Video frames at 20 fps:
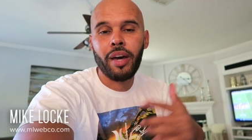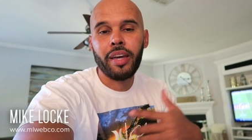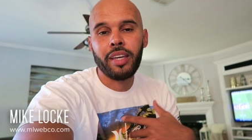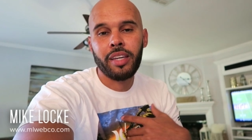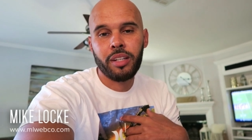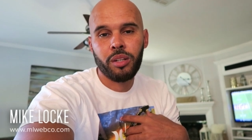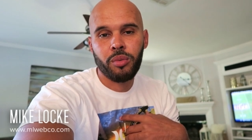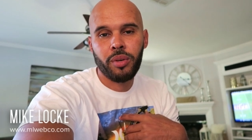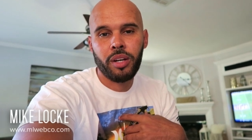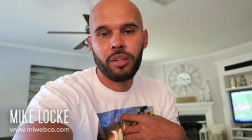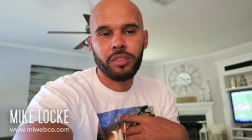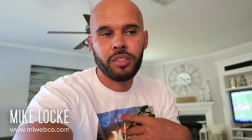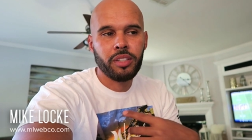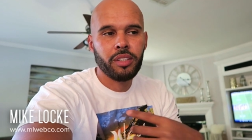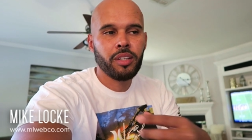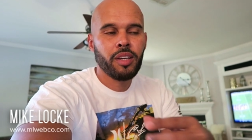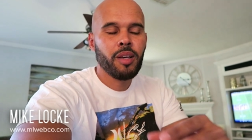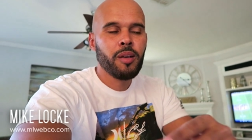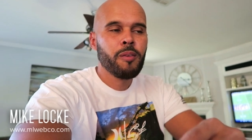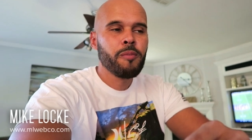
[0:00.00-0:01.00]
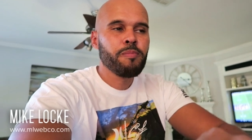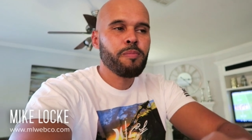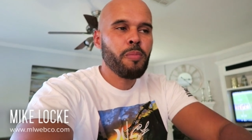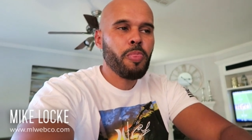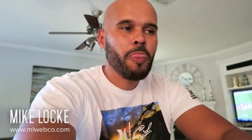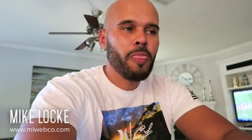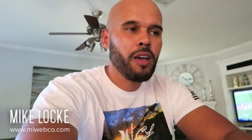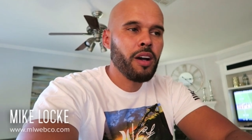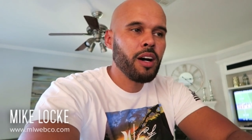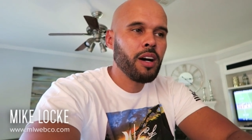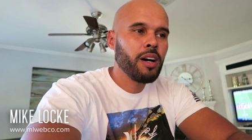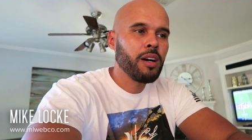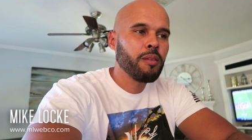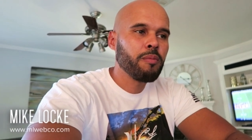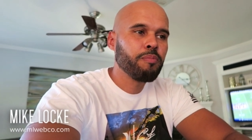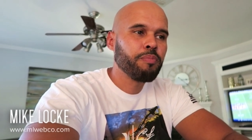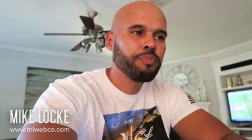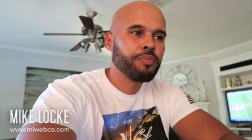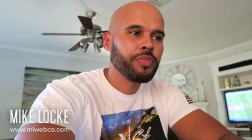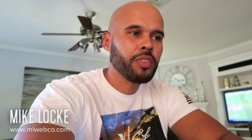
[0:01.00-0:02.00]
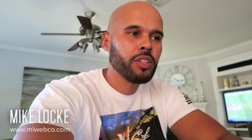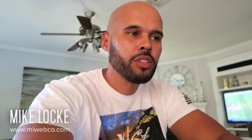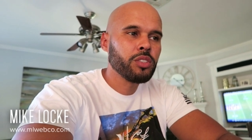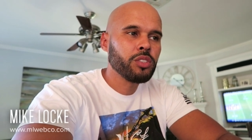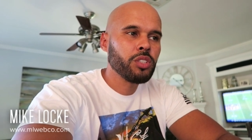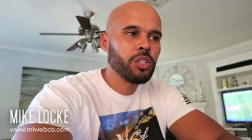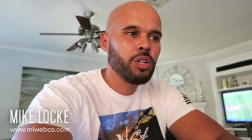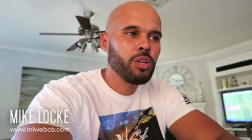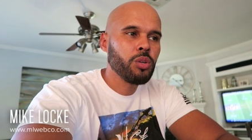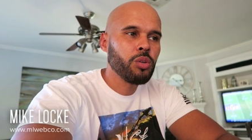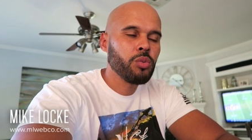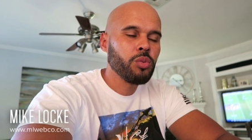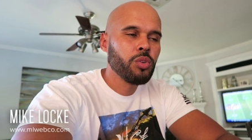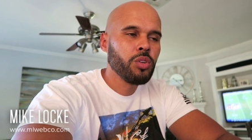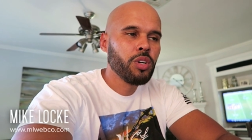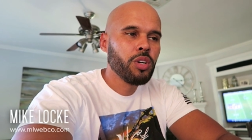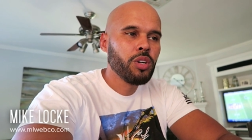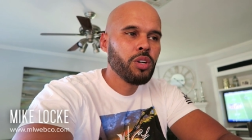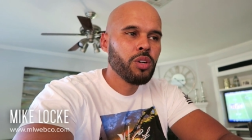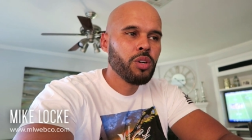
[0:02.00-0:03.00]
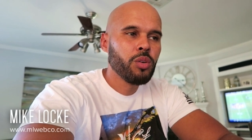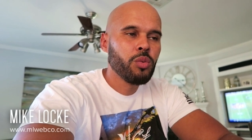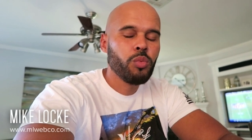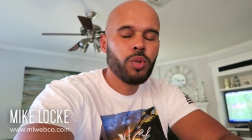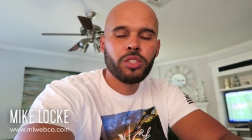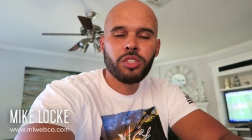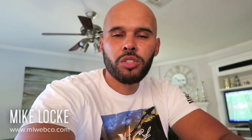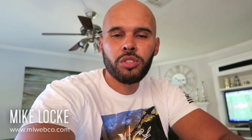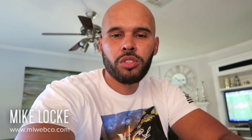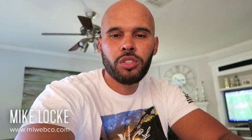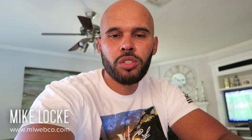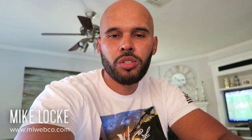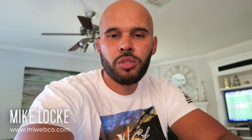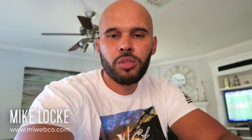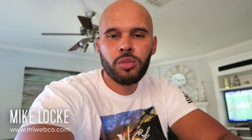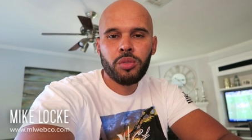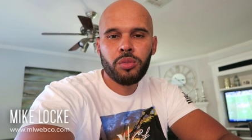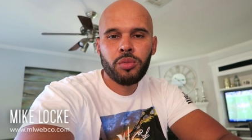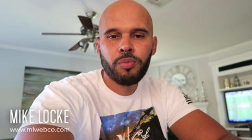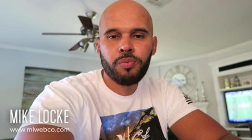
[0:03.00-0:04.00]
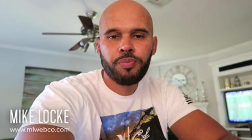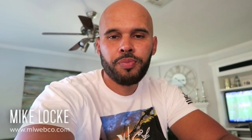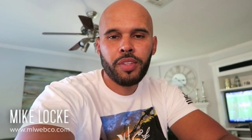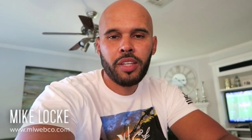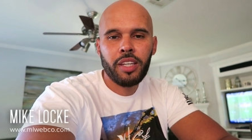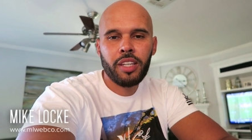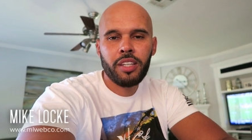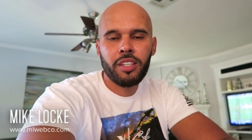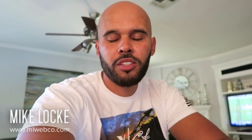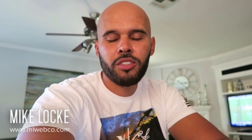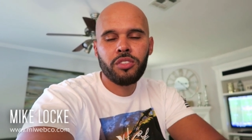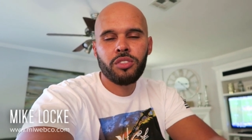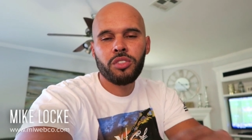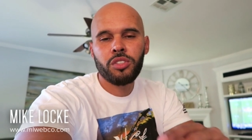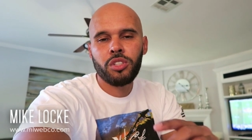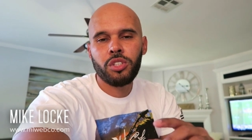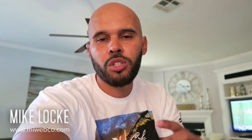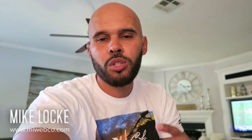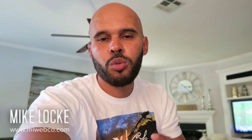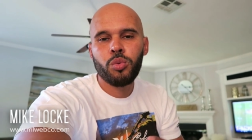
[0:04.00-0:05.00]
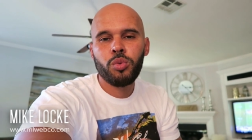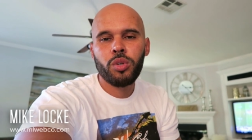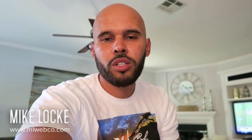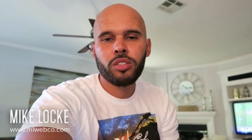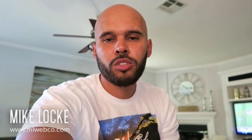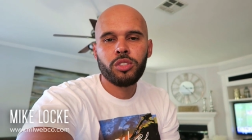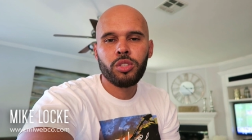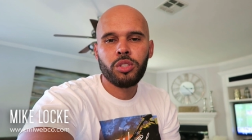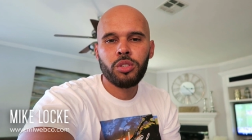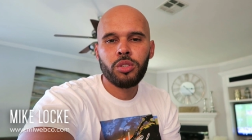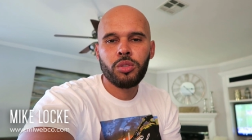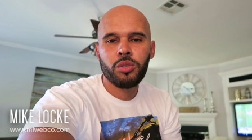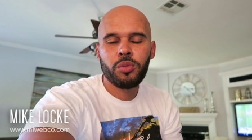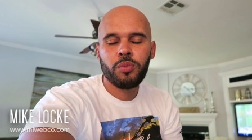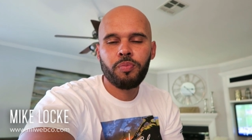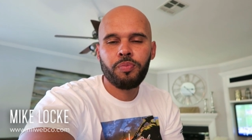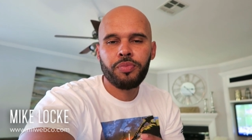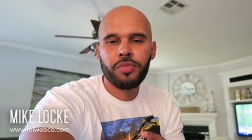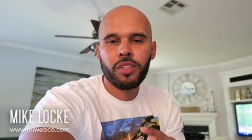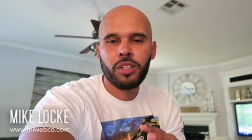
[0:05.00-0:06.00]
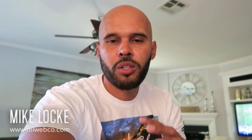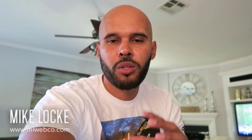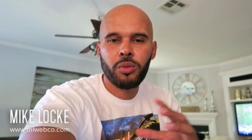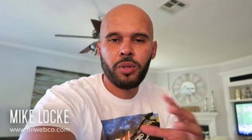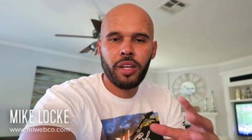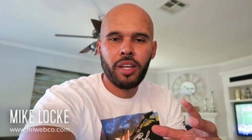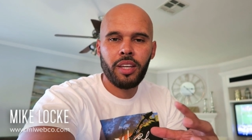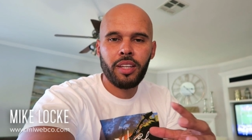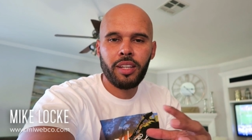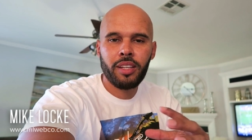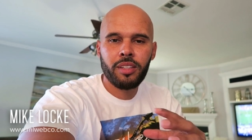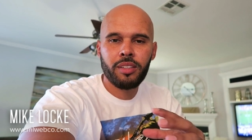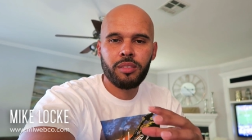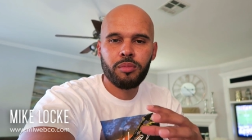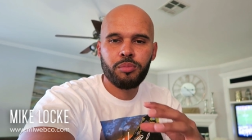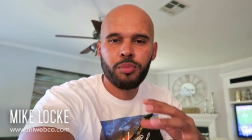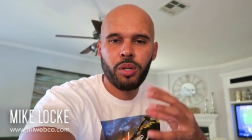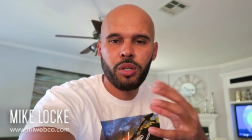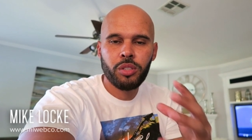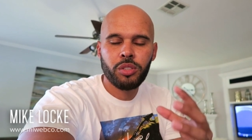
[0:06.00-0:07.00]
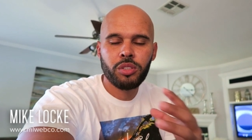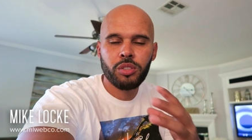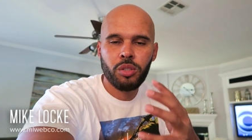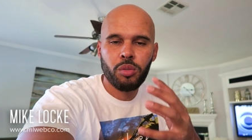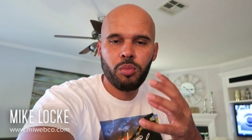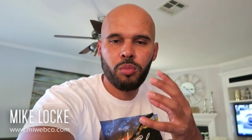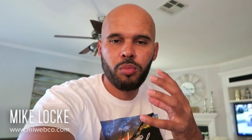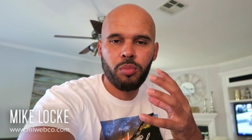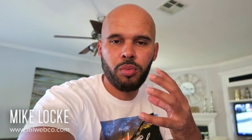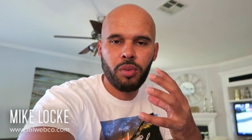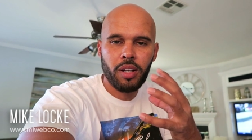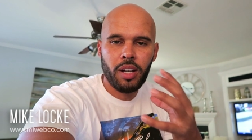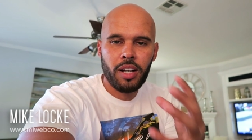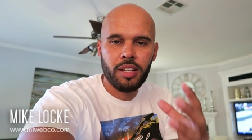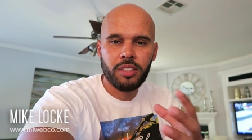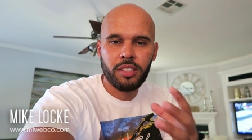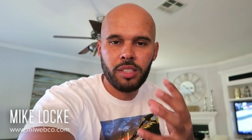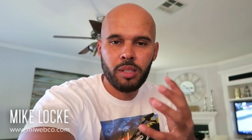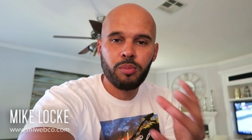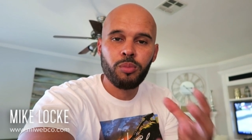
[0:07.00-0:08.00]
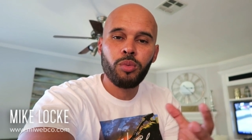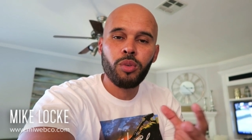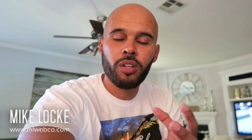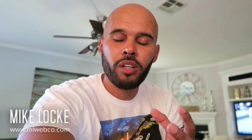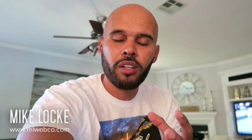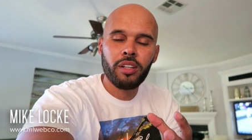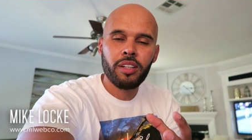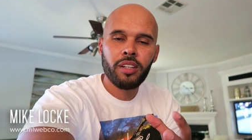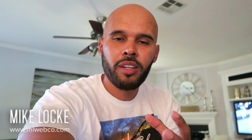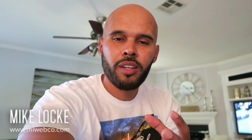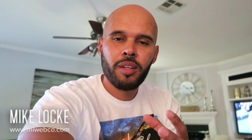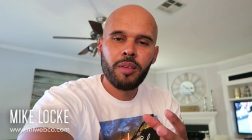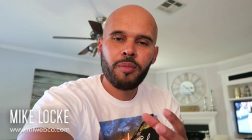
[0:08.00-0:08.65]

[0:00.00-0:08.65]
I get around it. Um, so what you do is you want to create personal concept work